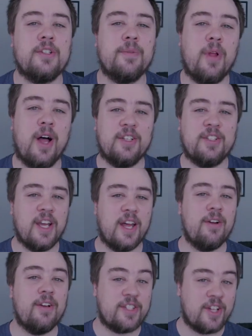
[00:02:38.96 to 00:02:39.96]
your supplies
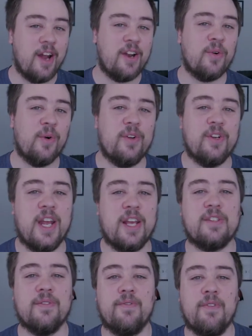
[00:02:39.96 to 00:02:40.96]
together, it's time to go out and
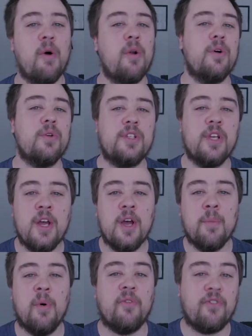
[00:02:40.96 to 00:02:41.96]
take some photos.
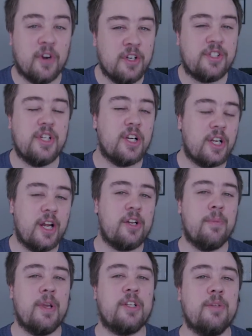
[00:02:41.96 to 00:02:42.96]
But first, you're going to have
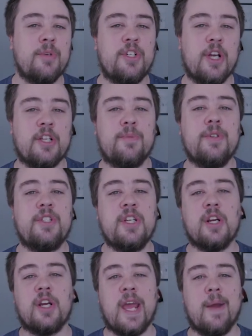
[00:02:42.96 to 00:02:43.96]
to make some adjustments to
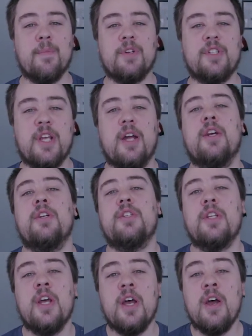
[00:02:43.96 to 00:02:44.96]
your camera's
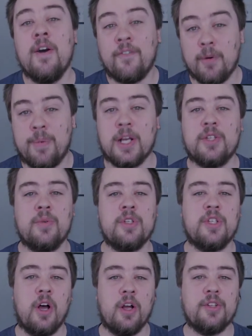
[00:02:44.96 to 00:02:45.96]
settings. For best
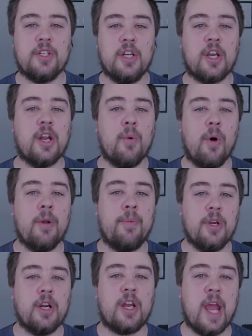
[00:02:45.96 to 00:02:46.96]
results, you're going to want to
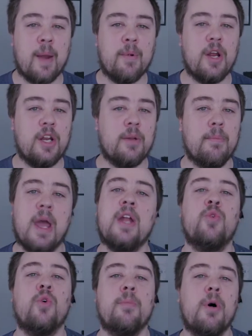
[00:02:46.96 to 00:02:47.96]
put your camera into
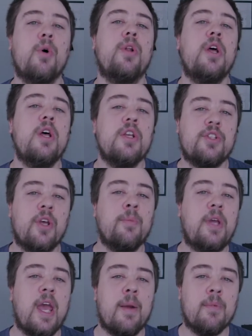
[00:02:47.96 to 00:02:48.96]
manual mode.
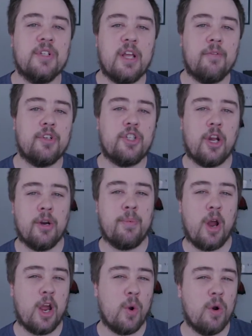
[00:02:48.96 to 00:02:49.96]
Some cameras have a shutter
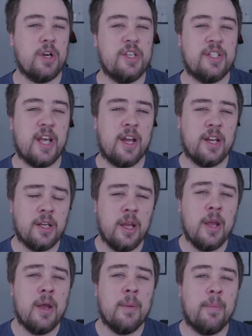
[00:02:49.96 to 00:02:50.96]
priority setting,
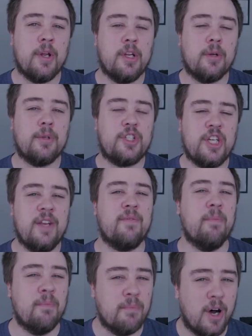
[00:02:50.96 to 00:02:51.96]
but you'll
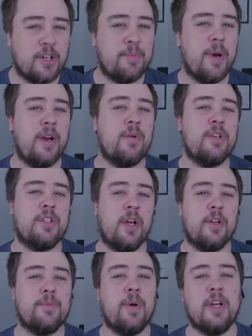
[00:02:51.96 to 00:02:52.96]
achieve much better
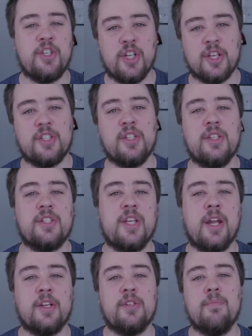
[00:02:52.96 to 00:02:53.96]
results by adjusting the
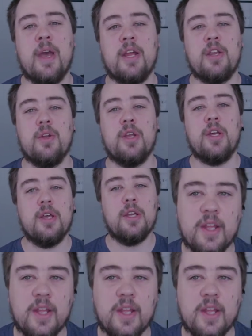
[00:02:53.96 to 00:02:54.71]
settings manually.